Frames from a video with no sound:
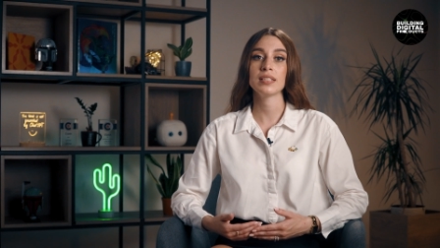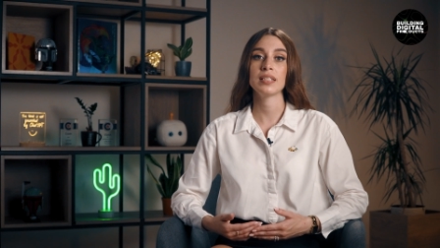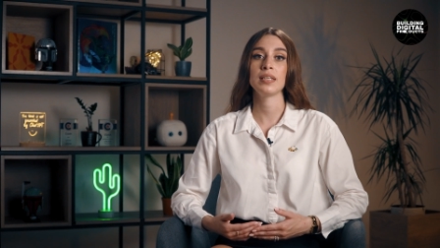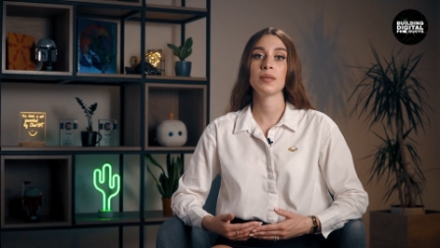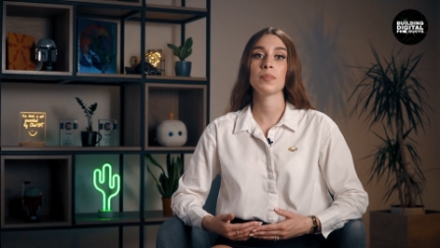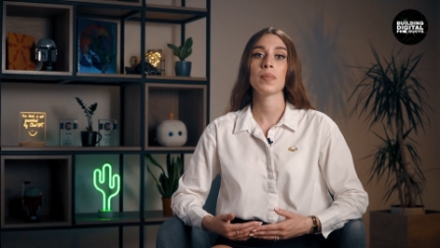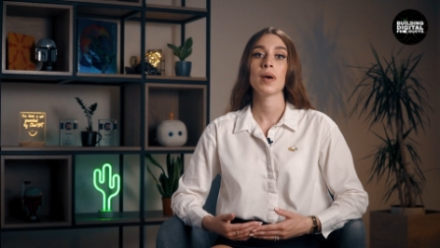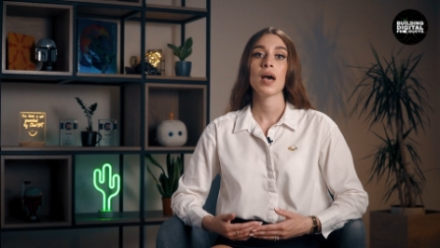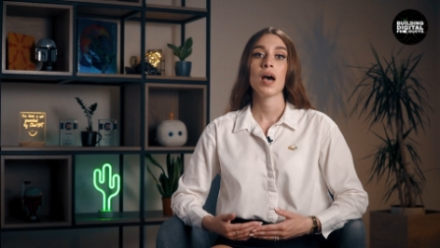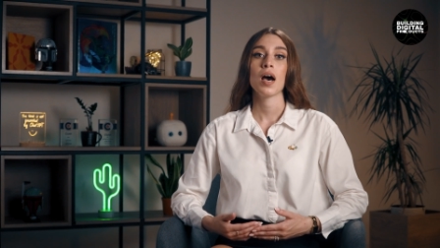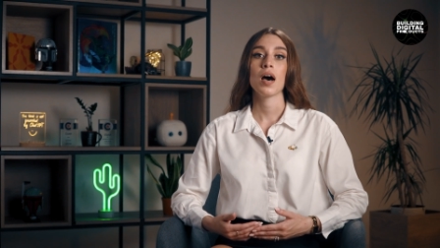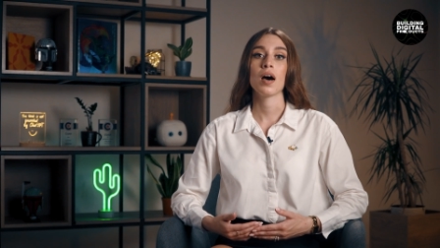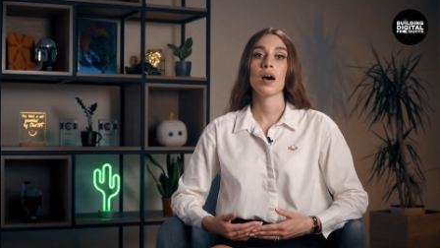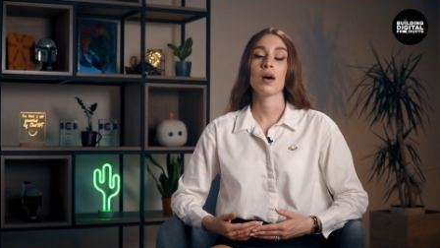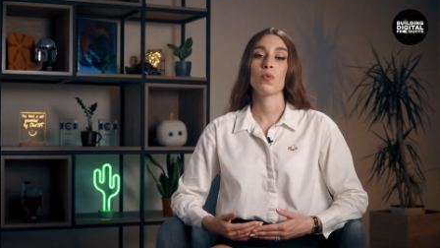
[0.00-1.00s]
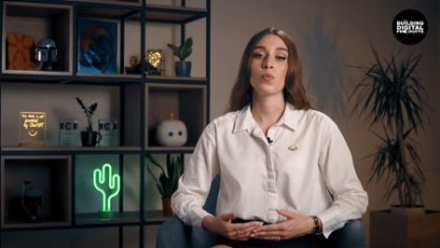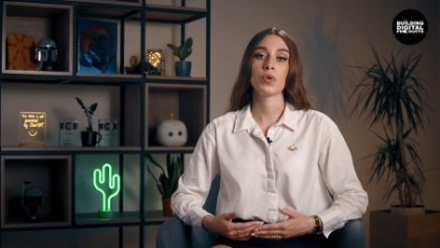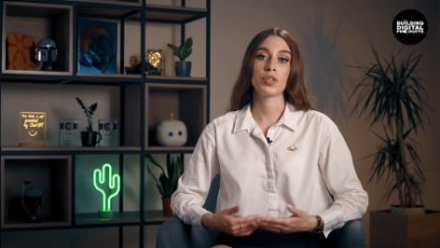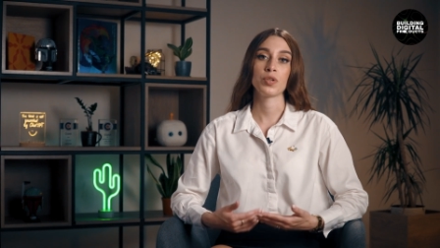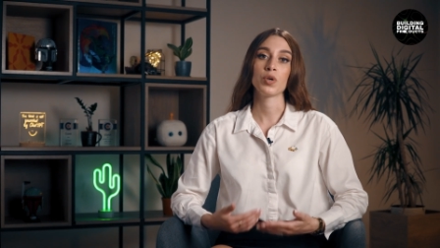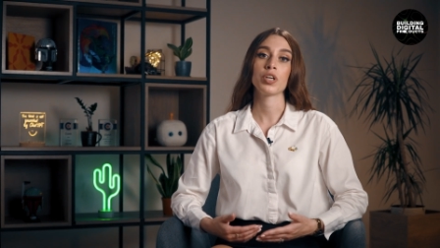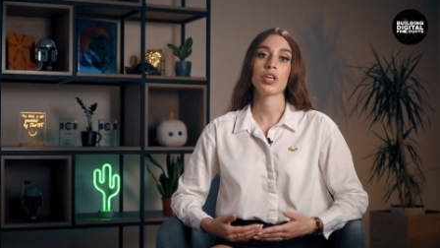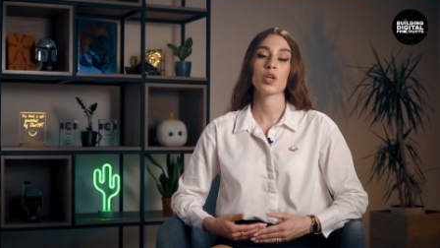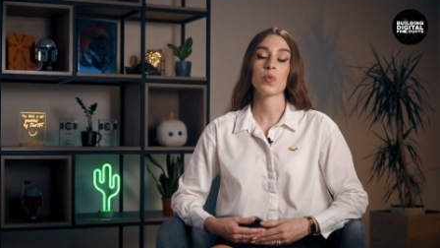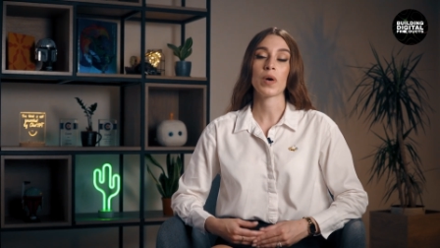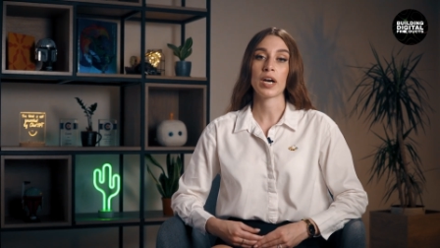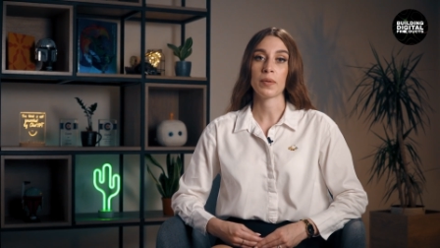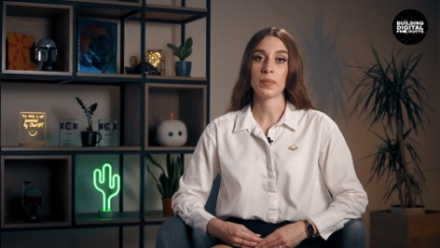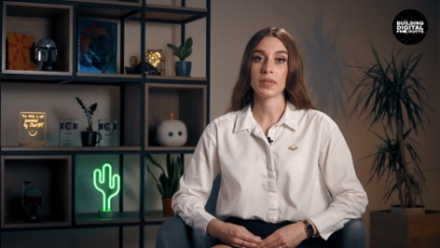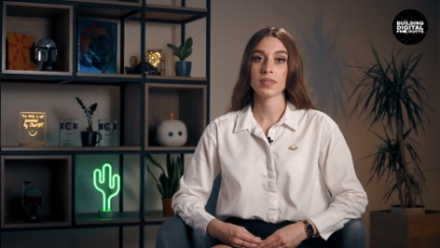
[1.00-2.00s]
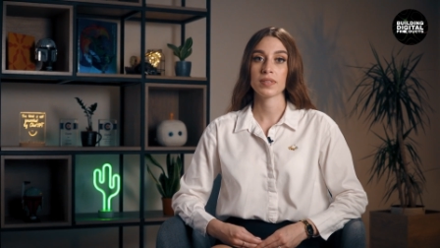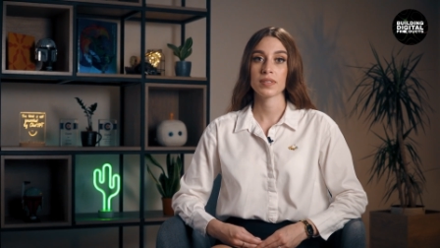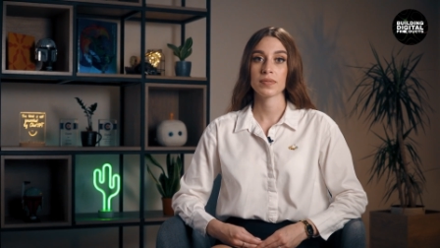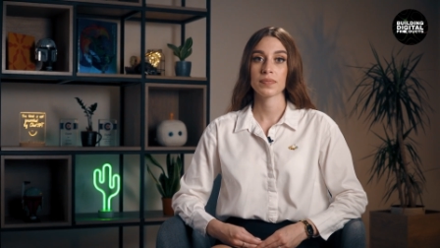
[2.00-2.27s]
team with your requirements.